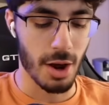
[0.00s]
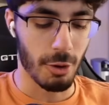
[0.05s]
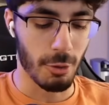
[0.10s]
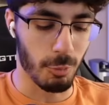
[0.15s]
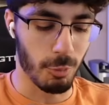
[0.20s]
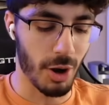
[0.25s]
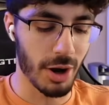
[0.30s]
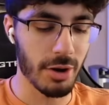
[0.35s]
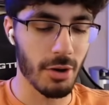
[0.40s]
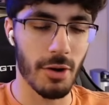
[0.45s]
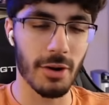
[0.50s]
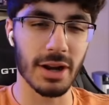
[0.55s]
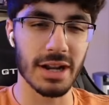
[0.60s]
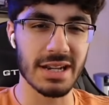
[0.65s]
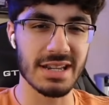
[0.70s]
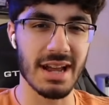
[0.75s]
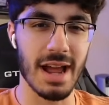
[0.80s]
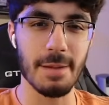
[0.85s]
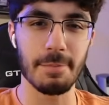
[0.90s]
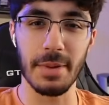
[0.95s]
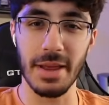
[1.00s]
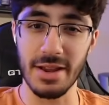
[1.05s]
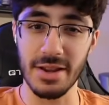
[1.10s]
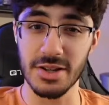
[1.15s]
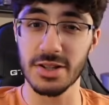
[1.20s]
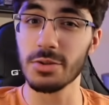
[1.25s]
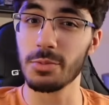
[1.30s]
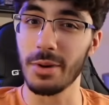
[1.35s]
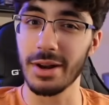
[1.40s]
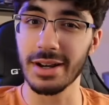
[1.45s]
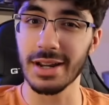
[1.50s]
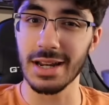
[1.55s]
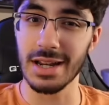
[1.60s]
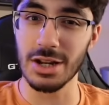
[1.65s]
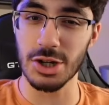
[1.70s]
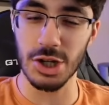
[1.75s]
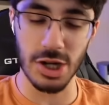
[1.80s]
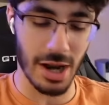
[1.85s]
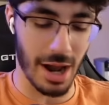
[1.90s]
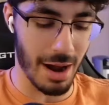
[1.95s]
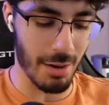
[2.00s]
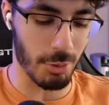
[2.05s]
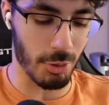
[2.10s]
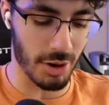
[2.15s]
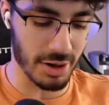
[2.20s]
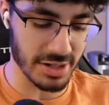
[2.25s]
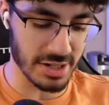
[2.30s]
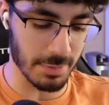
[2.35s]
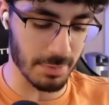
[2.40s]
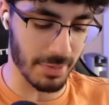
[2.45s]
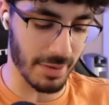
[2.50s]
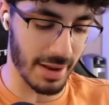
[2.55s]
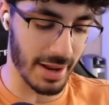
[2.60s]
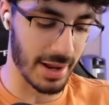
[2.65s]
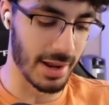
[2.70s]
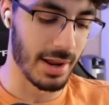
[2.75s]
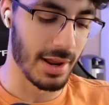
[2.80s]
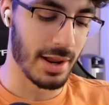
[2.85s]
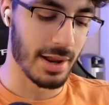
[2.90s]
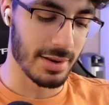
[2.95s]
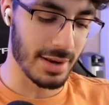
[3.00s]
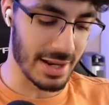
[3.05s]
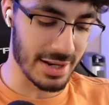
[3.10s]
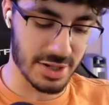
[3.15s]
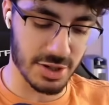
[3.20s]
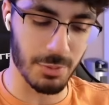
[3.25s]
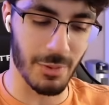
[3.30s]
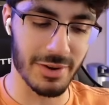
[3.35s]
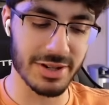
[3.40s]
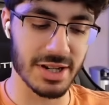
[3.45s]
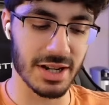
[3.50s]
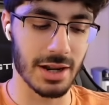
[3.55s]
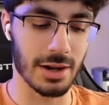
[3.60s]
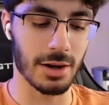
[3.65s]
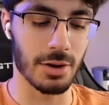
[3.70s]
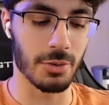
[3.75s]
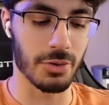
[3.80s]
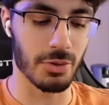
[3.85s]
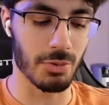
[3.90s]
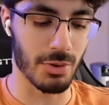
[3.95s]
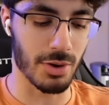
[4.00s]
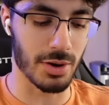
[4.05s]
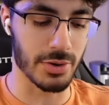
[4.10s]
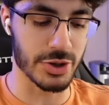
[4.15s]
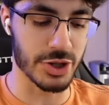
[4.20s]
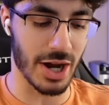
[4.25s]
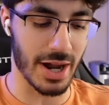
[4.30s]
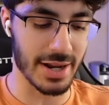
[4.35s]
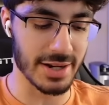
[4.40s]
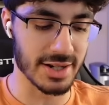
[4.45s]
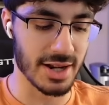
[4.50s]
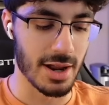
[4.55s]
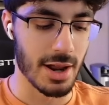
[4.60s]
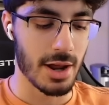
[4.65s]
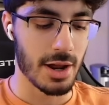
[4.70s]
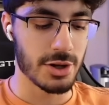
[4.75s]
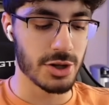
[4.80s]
What archetype is the win condition I want to play? Let's once again go with the Royal Giant.